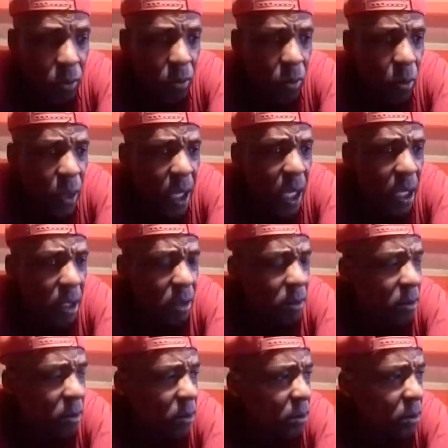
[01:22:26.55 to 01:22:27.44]
Will,
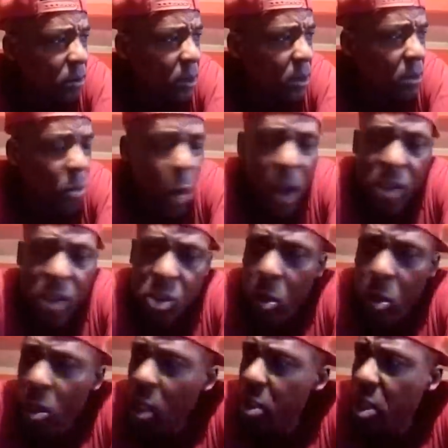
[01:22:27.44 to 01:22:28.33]
boy,
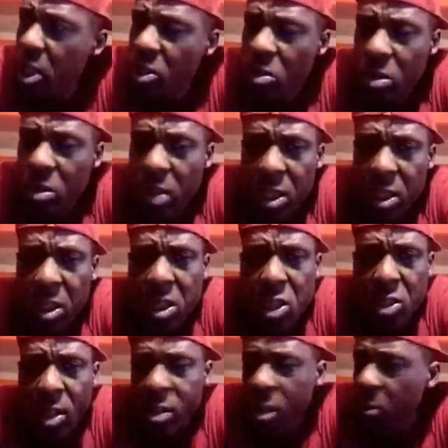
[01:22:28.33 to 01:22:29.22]
school is dead tonight. The
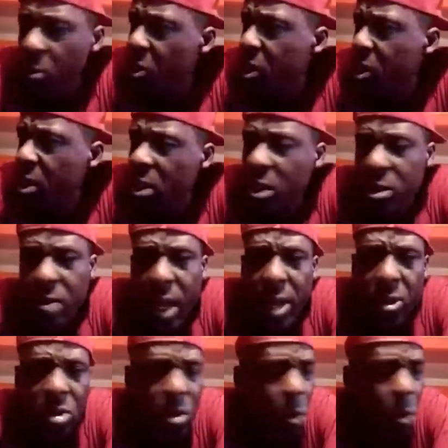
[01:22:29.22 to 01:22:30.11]
ninja something for killer
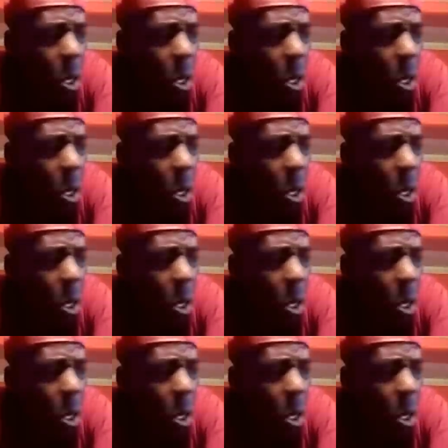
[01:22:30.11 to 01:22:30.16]
right now.